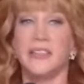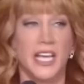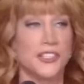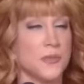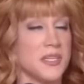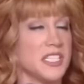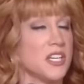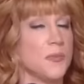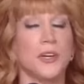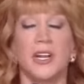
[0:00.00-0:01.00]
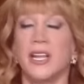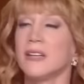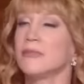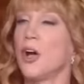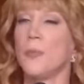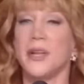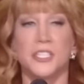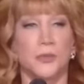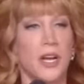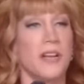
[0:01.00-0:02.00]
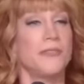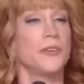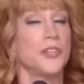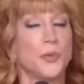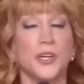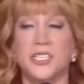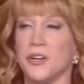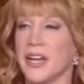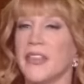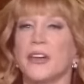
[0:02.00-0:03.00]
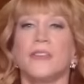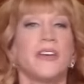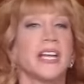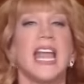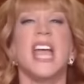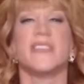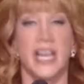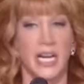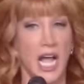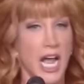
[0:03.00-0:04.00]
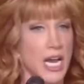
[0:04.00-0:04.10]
in the LGBT community, all bets are off. When you boys are together, have at it.